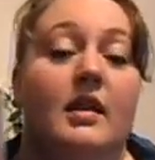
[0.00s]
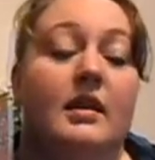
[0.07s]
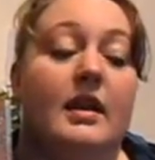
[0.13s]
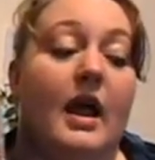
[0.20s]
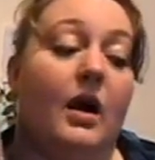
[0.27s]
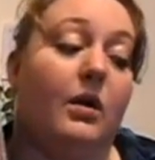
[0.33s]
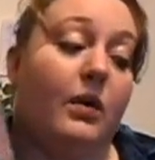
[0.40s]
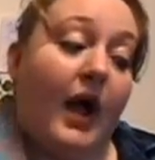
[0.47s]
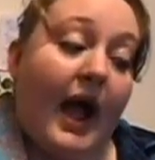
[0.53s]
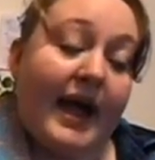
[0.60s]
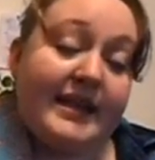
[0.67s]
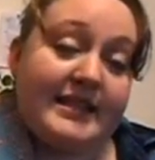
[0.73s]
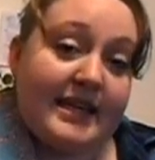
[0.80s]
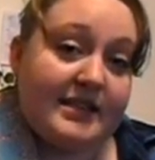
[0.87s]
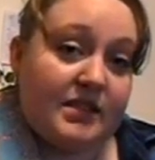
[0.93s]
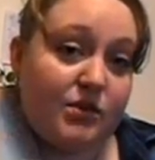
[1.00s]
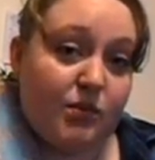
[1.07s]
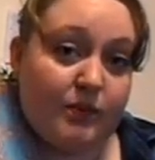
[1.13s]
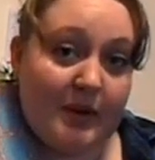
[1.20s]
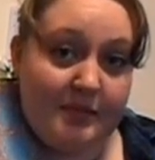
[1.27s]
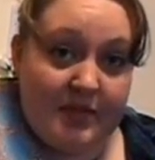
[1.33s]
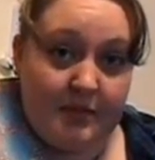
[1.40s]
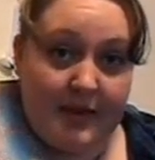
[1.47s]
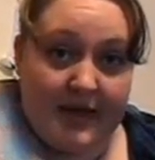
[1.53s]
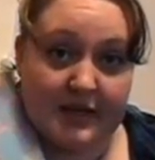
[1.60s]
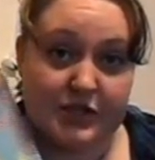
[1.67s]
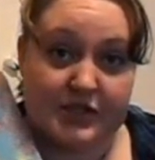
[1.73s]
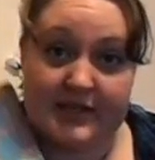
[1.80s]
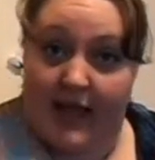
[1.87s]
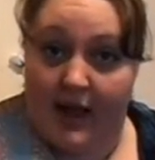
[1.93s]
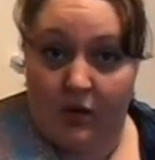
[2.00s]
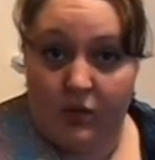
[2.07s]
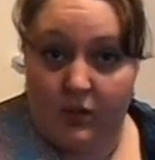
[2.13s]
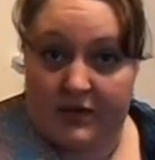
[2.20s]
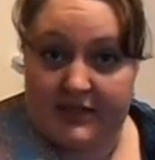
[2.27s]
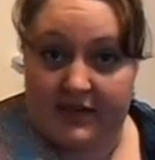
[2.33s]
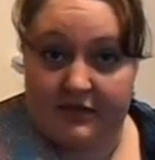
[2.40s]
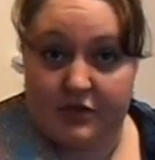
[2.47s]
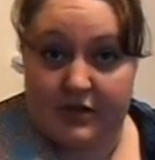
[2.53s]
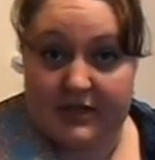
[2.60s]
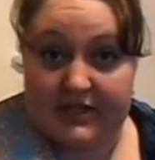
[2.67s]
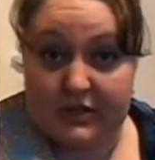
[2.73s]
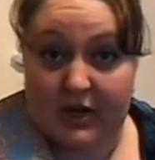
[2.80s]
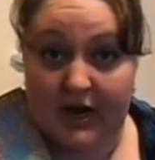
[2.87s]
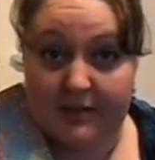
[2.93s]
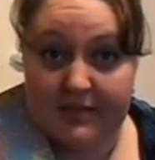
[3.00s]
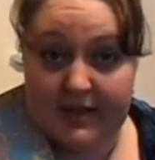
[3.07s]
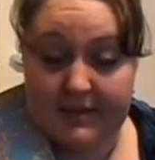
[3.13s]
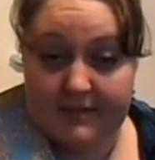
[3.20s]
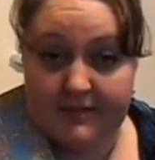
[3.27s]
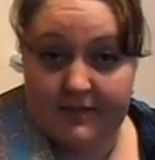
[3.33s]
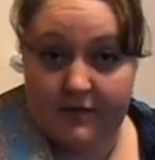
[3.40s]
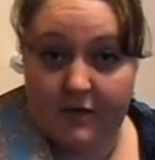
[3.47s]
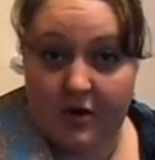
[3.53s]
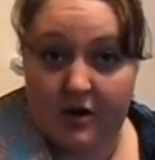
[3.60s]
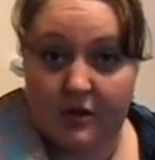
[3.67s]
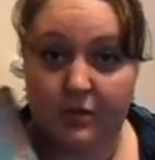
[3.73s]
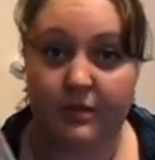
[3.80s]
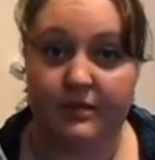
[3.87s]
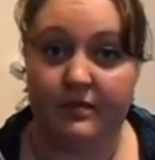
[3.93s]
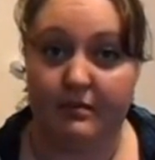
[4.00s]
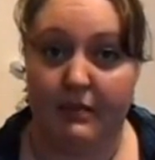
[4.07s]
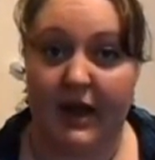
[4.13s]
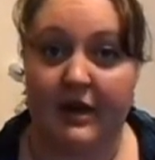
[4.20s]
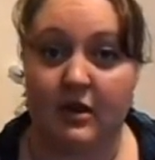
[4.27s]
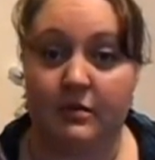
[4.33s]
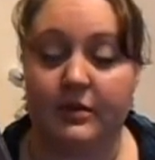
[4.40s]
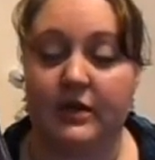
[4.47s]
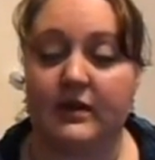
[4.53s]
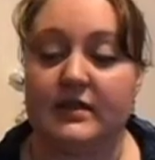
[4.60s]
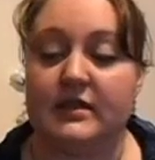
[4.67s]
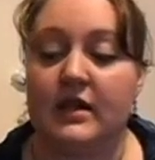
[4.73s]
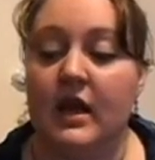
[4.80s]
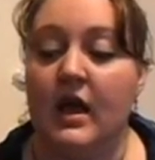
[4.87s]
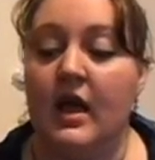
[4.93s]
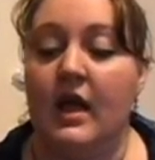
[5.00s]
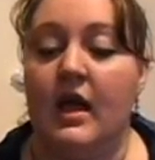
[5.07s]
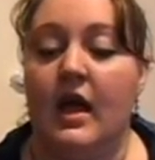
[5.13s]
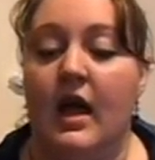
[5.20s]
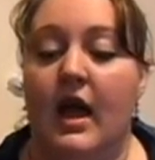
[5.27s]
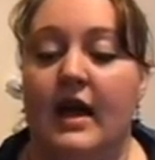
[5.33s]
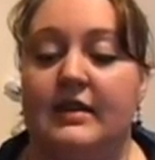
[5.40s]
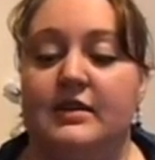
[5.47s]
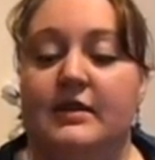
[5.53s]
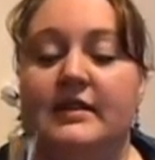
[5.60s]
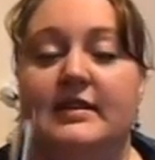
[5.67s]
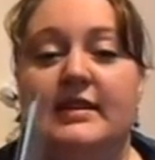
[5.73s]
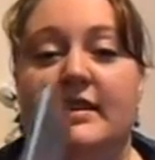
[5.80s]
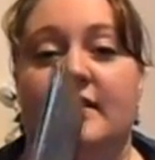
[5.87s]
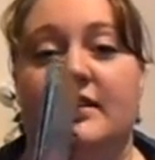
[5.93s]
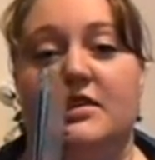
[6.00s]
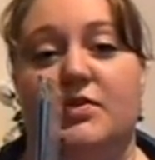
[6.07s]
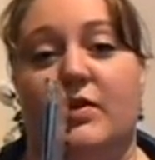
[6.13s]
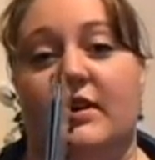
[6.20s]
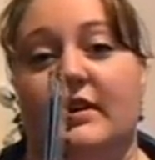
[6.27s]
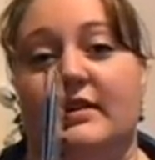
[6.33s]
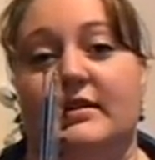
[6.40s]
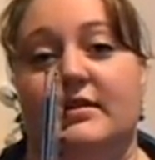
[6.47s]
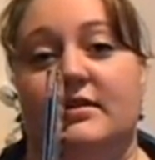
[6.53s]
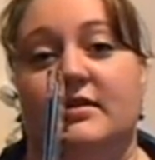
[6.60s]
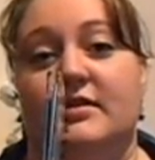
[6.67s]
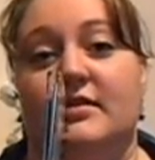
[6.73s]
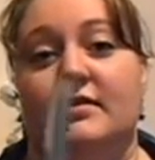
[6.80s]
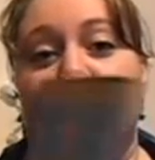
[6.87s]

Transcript: Now, I tend to rip the pages out once I've transcribed them for my notebooks. As you can see, this one is,